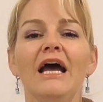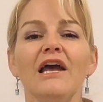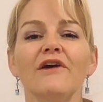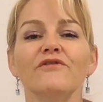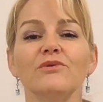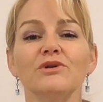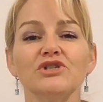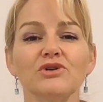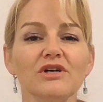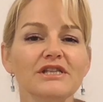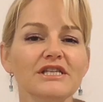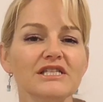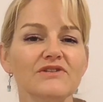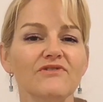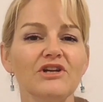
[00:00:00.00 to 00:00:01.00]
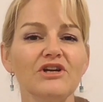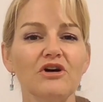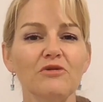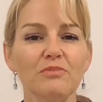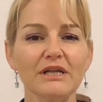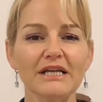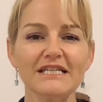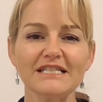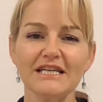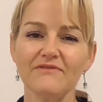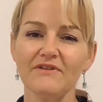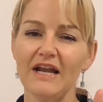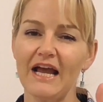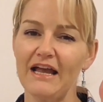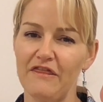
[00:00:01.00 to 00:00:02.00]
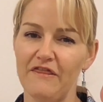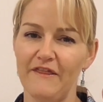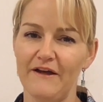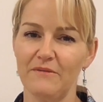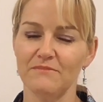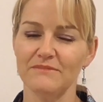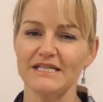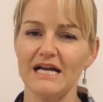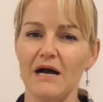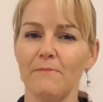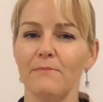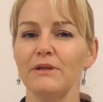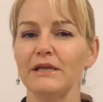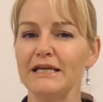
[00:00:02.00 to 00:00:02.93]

If you enjoyed this video, please give it a thumbs up.